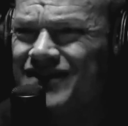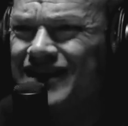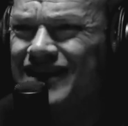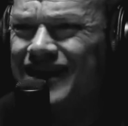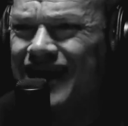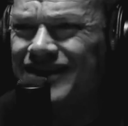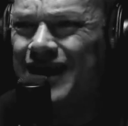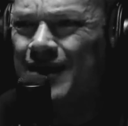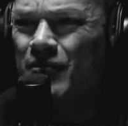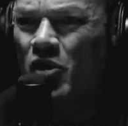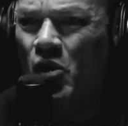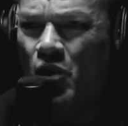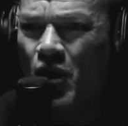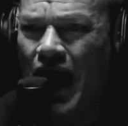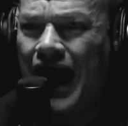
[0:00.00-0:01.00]
than let them
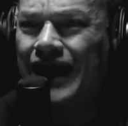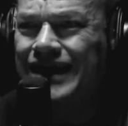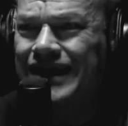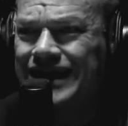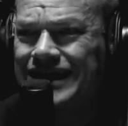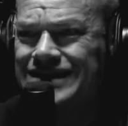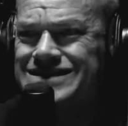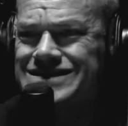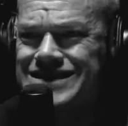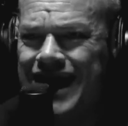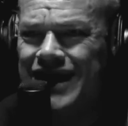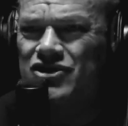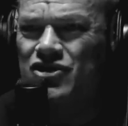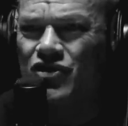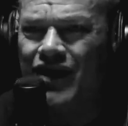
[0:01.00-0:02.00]
rot
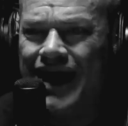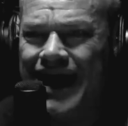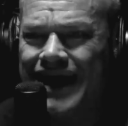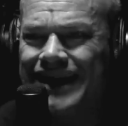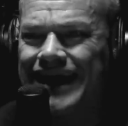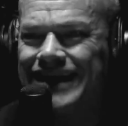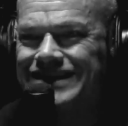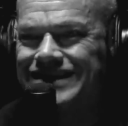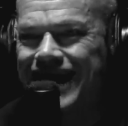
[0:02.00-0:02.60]
inside your head and